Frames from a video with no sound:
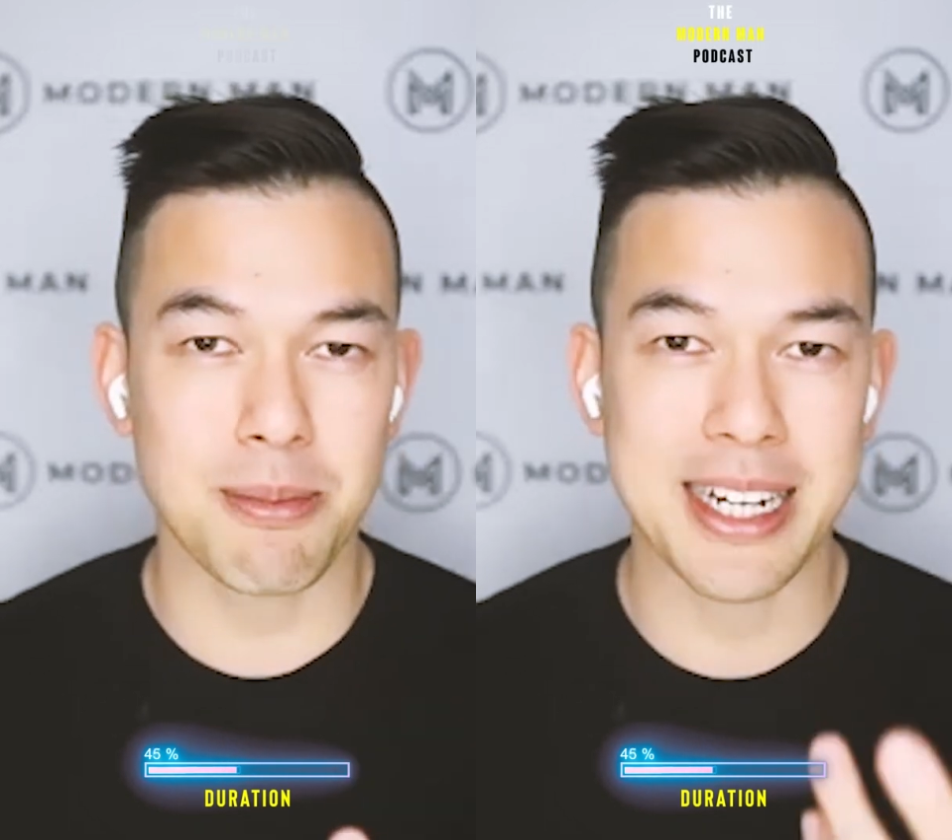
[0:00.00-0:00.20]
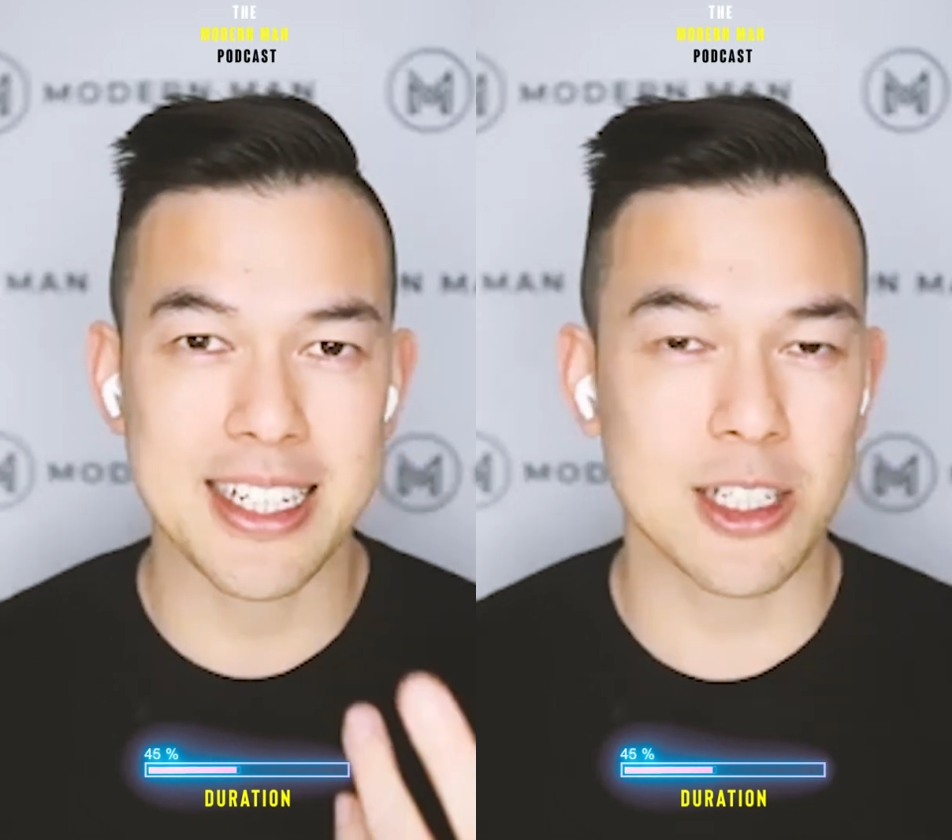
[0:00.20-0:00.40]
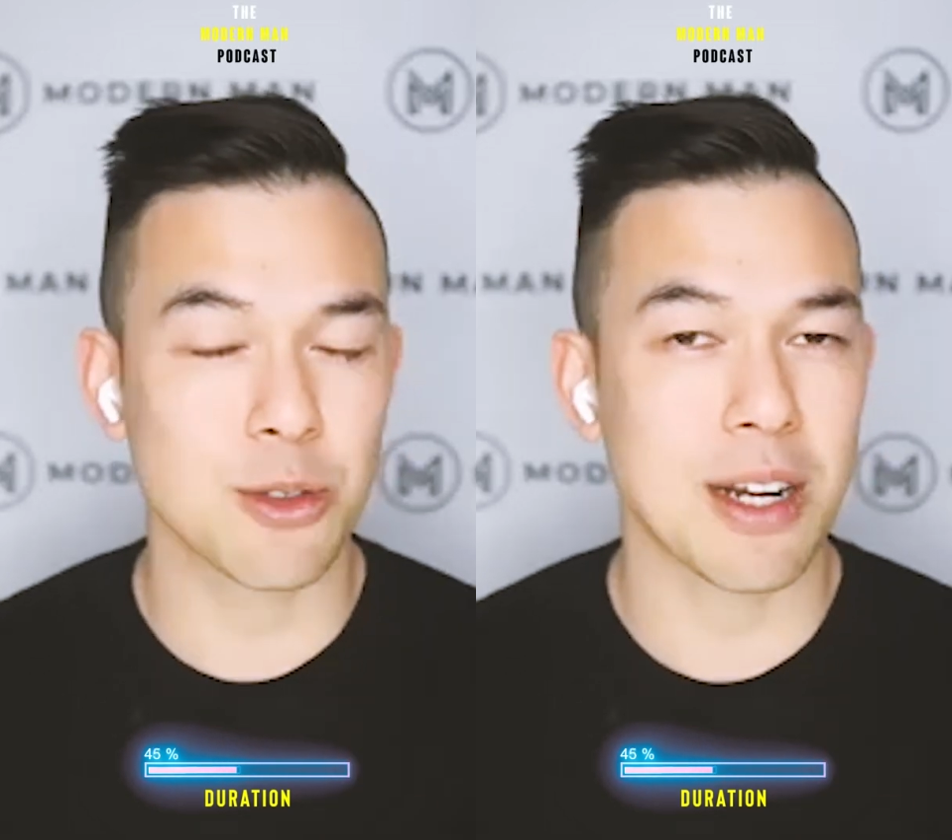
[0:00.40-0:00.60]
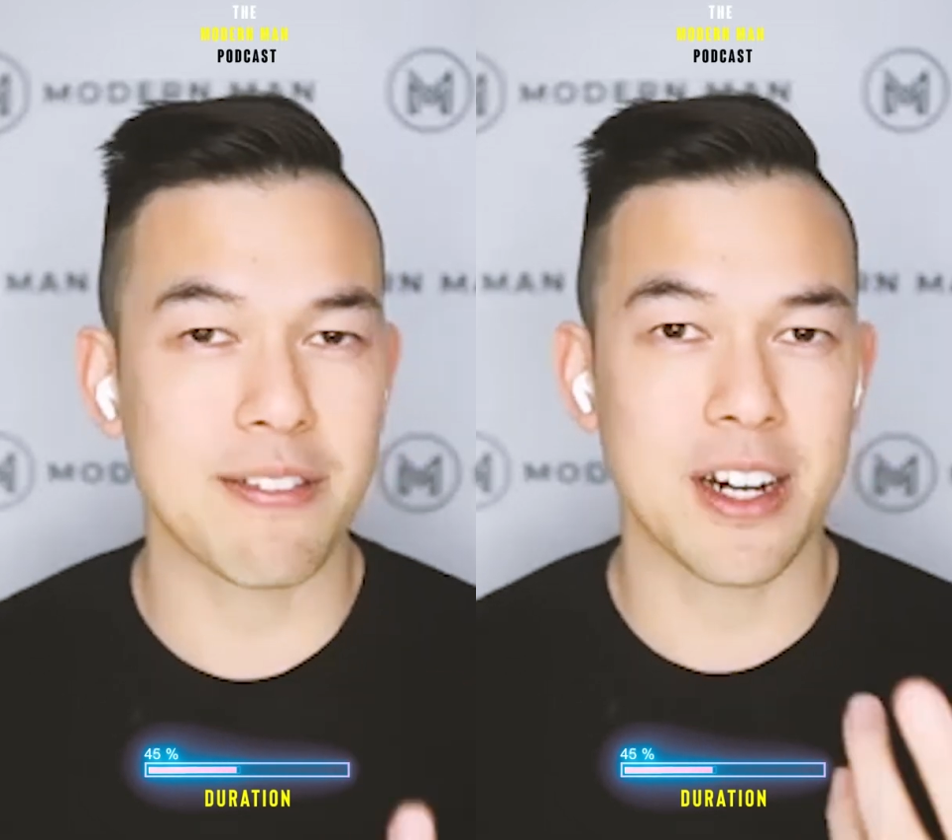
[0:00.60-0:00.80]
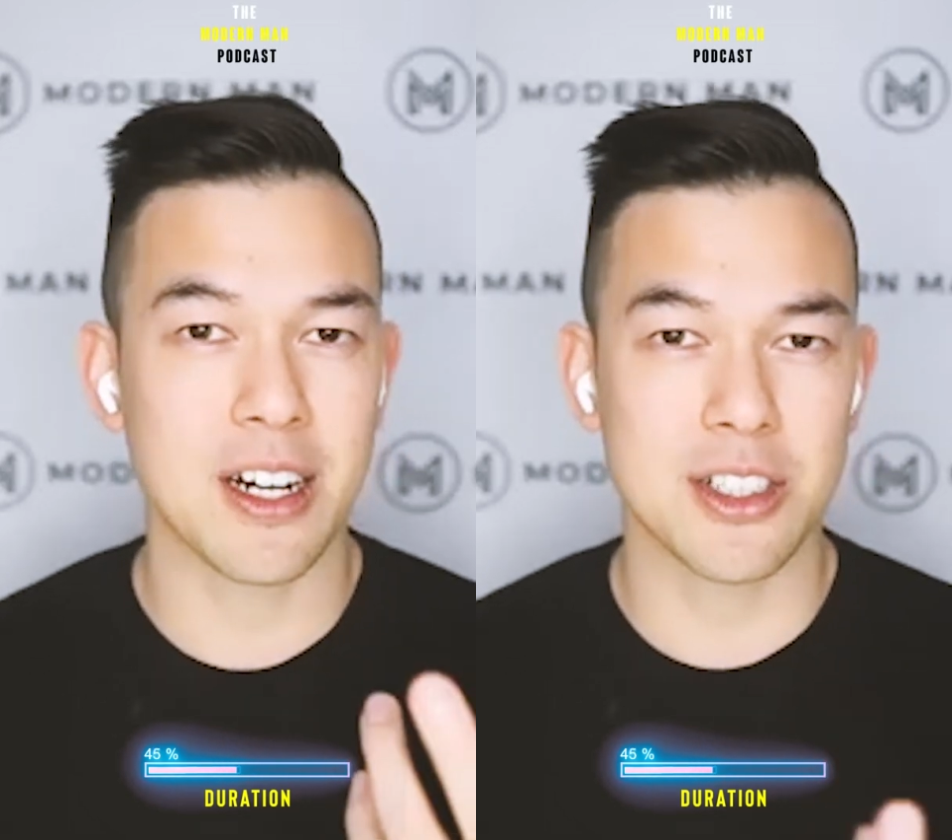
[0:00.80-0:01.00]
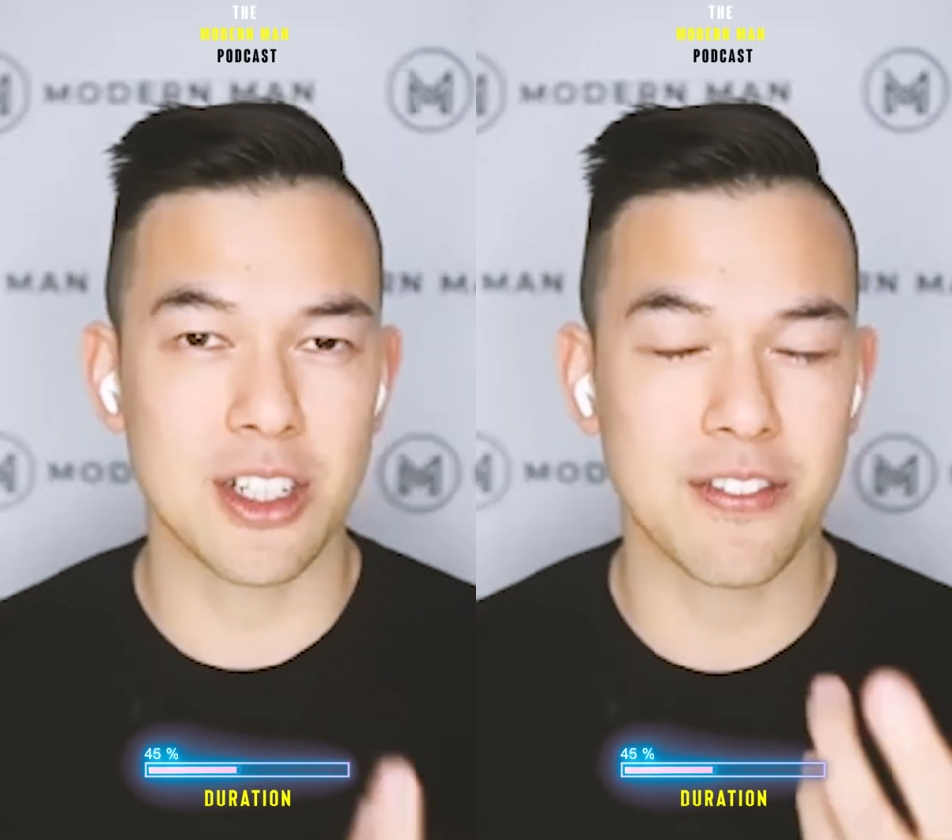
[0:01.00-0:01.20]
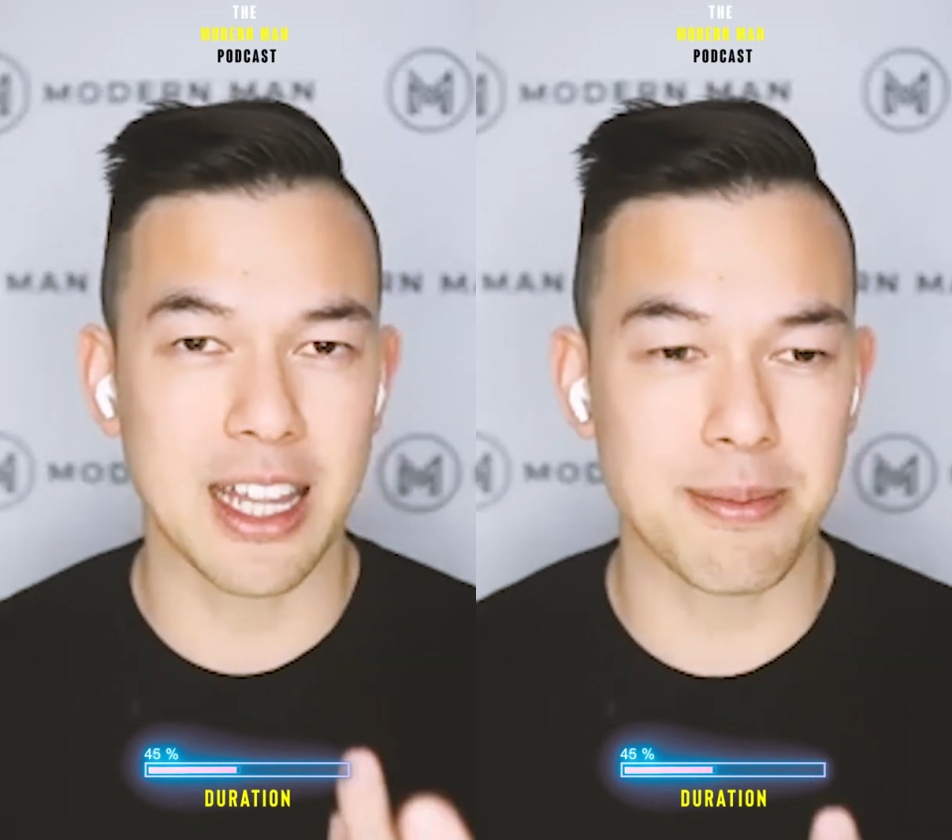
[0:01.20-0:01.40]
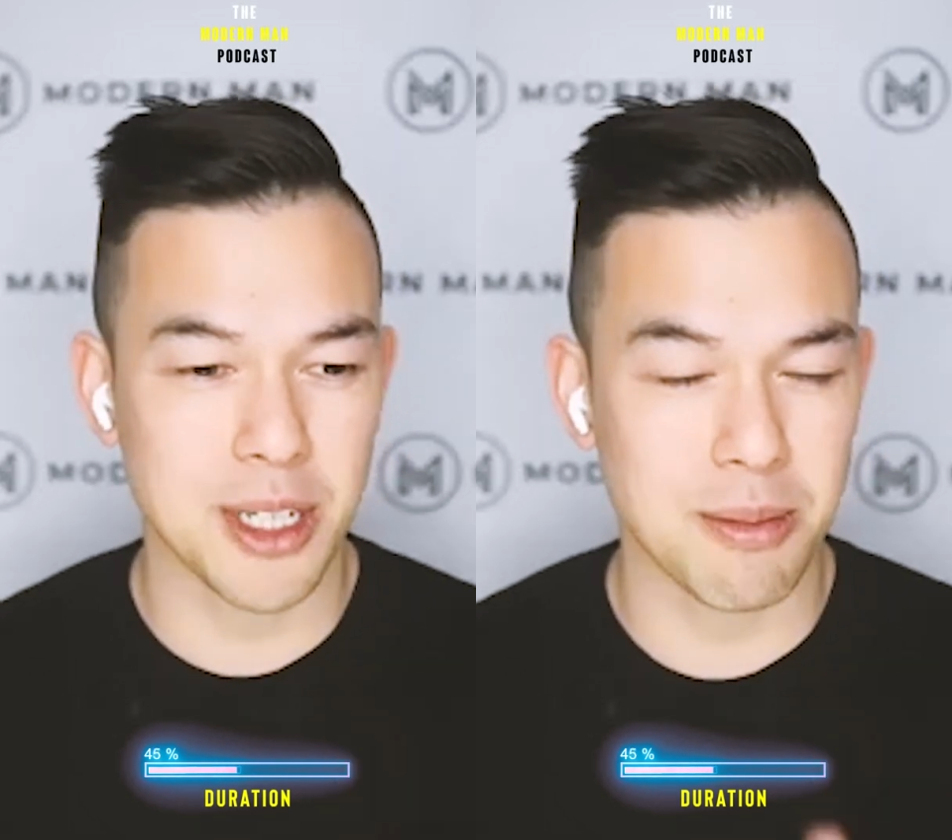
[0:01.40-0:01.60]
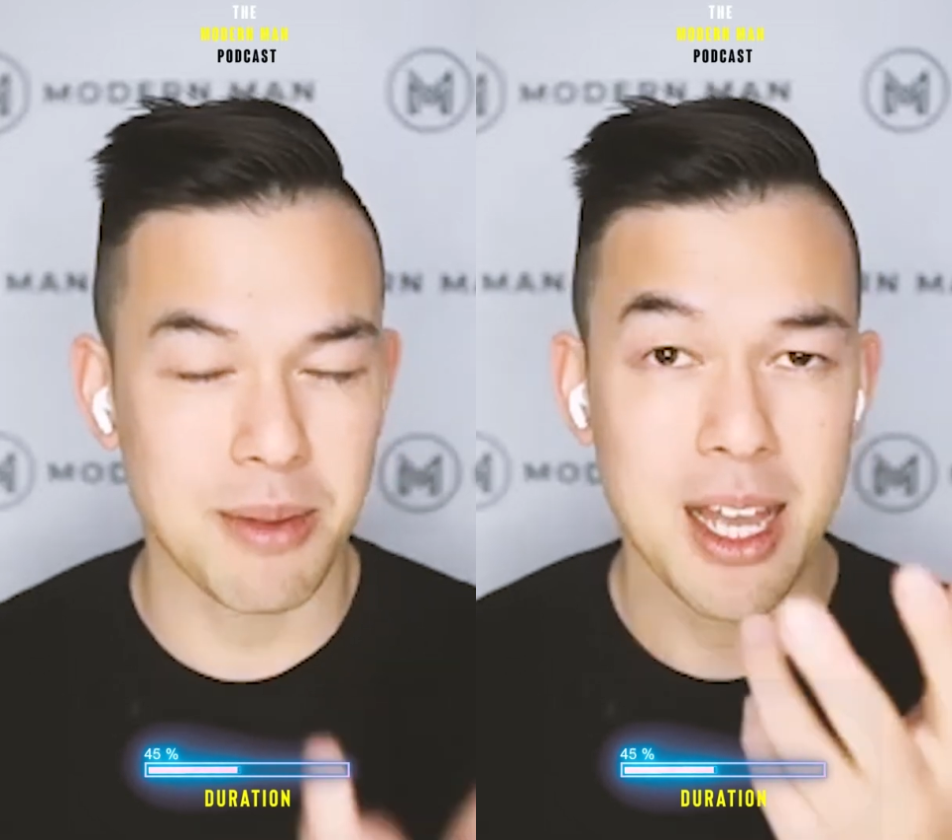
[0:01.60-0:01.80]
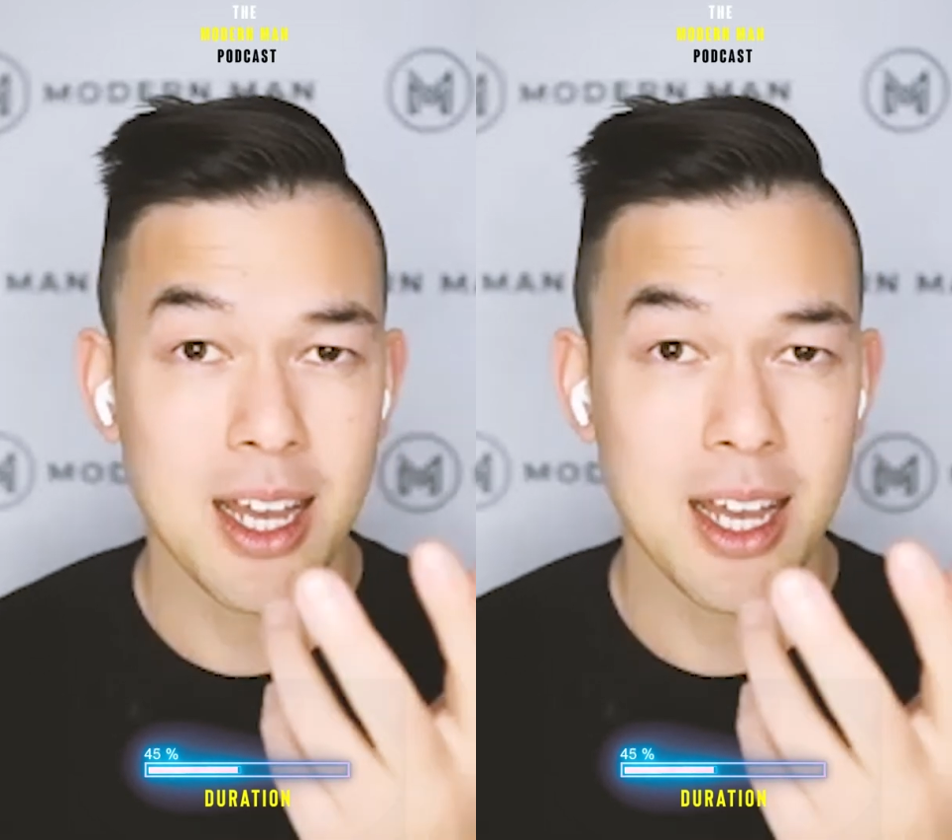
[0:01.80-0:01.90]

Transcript: I needed to grab files off a laptop.